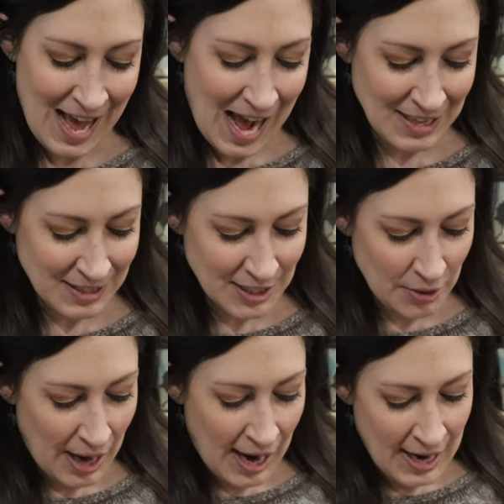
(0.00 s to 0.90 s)
And
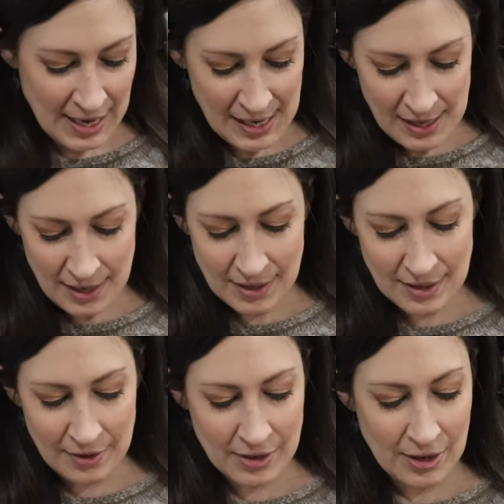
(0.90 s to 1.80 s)
so I
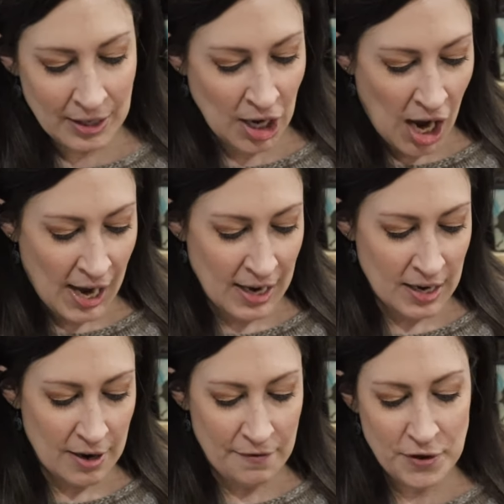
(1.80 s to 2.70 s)
got
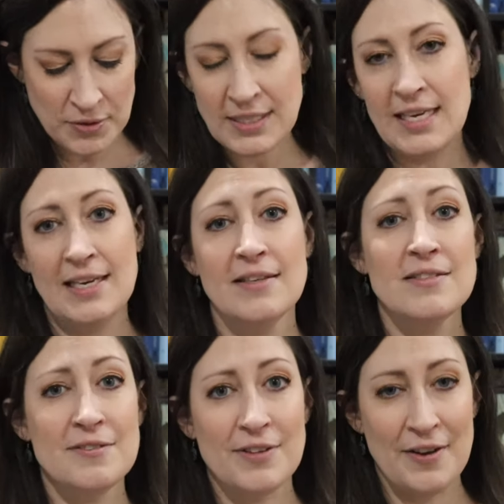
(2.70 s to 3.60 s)
a few
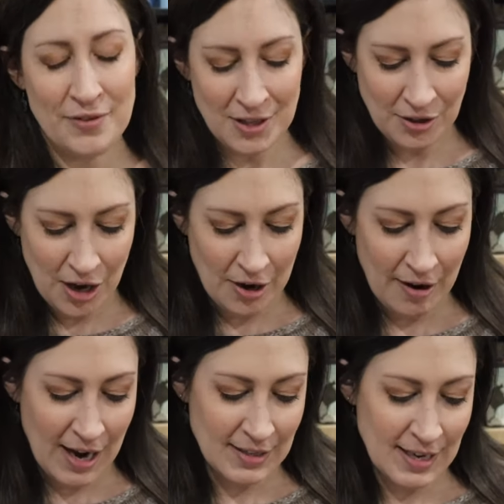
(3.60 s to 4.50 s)
skeins of Life in the Long
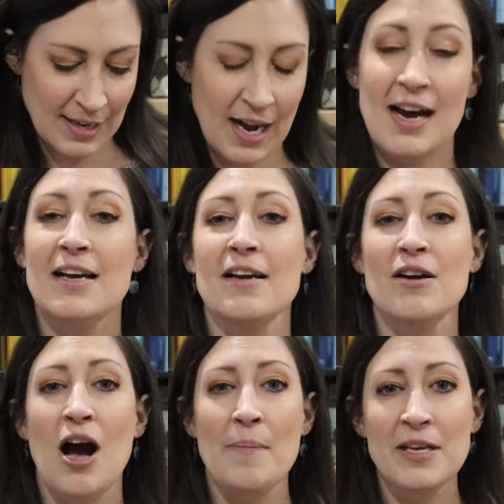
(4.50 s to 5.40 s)
Grass. I got a
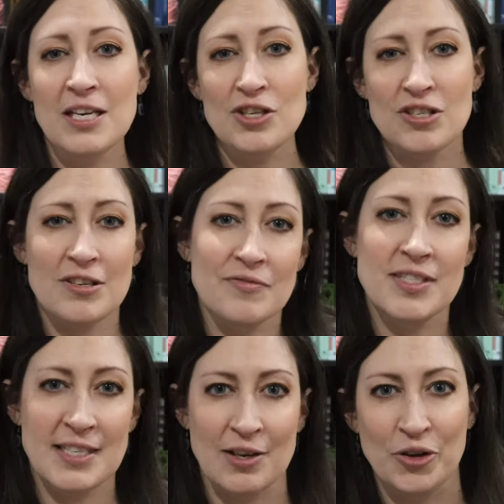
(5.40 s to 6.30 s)
combination of
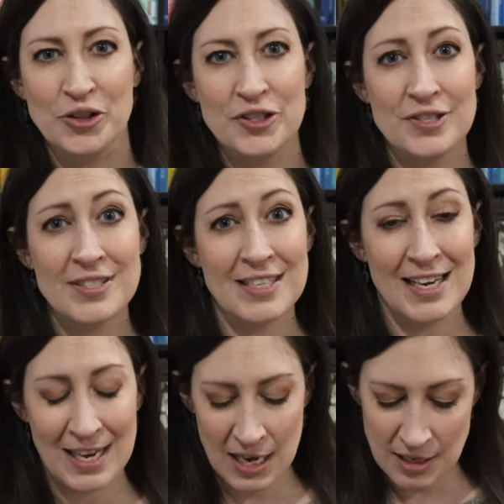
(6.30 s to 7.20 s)
singles
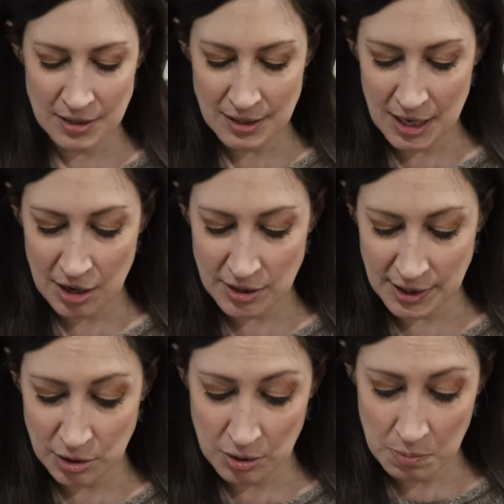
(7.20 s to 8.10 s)
and their
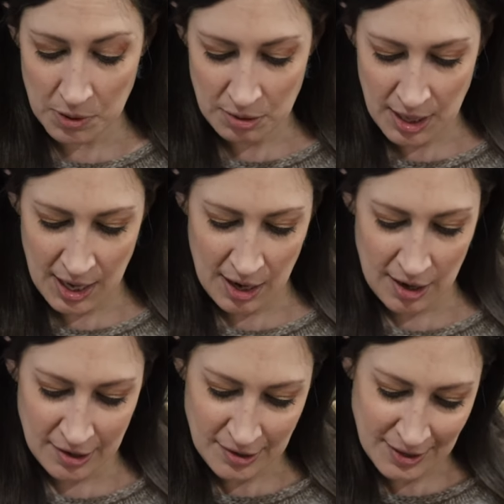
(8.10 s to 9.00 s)
silk
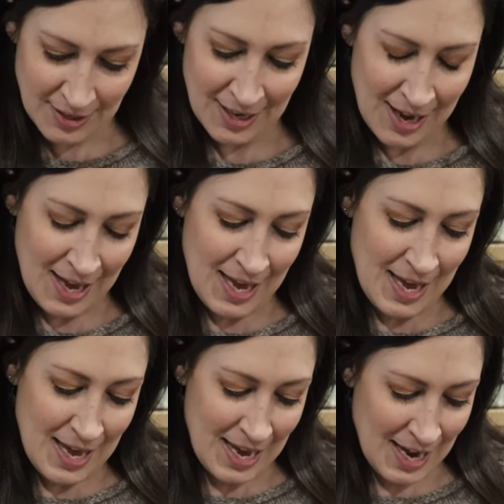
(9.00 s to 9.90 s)
mohairs.
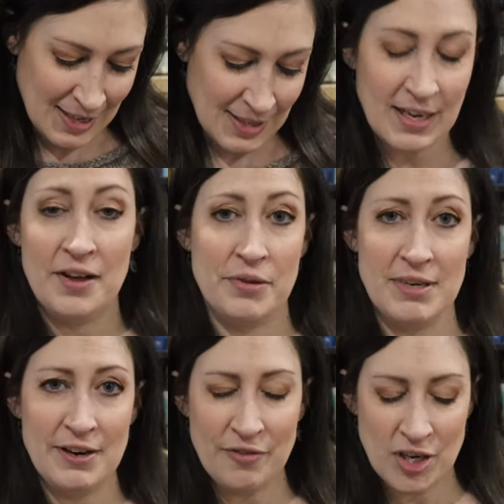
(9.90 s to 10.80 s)
And I got three
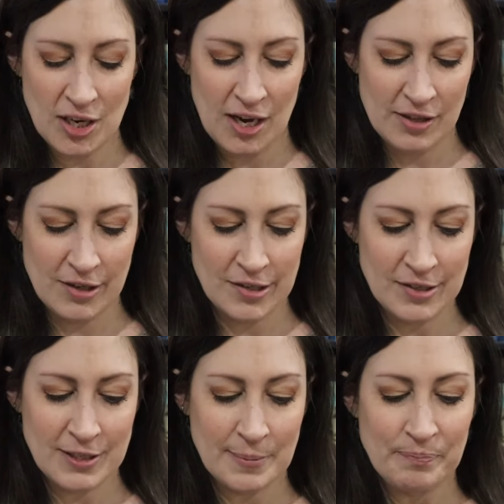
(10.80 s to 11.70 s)
different
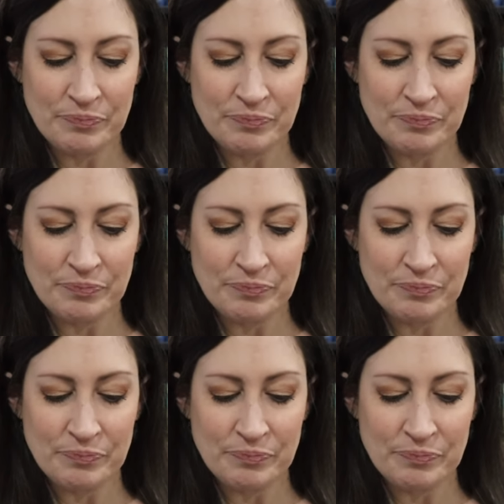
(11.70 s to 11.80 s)
colors.